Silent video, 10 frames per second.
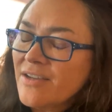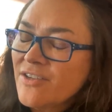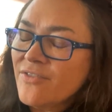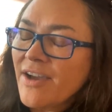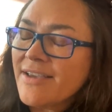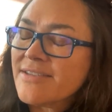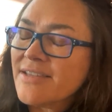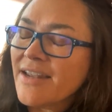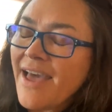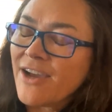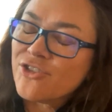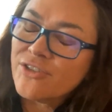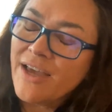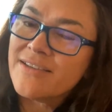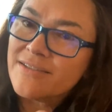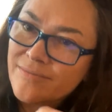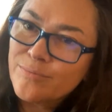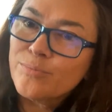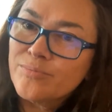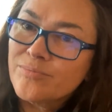device that actually has
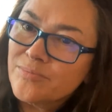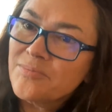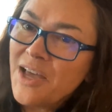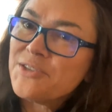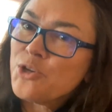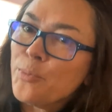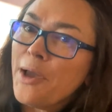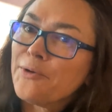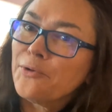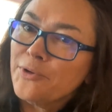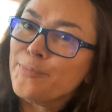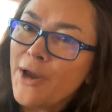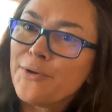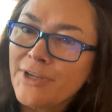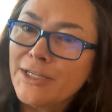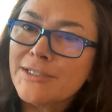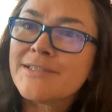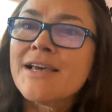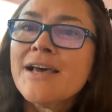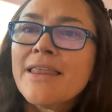not so microneedles